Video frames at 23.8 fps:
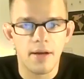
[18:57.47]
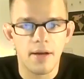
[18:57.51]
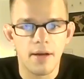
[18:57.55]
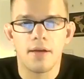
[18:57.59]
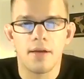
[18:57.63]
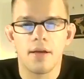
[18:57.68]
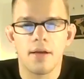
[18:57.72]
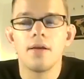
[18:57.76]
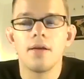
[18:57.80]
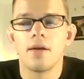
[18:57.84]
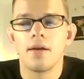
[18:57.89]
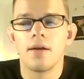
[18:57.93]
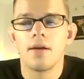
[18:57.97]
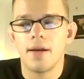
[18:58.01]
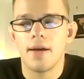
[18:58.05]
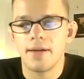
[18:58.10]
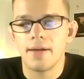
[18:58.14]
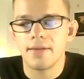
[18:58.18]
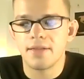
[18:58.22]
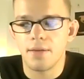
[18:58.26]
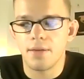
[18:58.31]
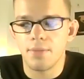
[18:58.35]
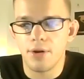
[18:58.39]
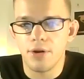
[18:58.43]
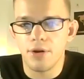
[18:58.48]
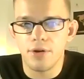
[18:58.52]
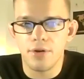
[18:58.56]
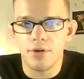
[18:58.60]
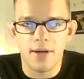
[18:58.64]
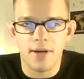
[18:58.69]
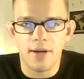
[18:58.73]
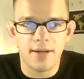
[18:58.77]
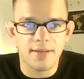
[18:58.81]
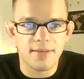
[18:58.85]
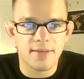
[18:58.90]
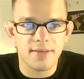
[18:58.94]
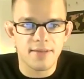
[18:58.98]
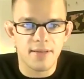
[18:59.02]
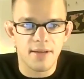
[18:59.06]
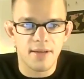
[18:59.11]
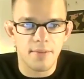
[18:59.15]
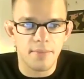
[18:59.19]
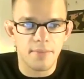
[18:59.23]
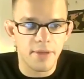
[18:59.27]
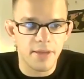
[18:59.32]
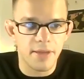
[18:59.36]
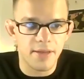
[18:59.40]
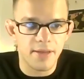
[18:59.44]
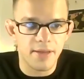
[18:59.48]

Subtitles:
As someone who has 1 million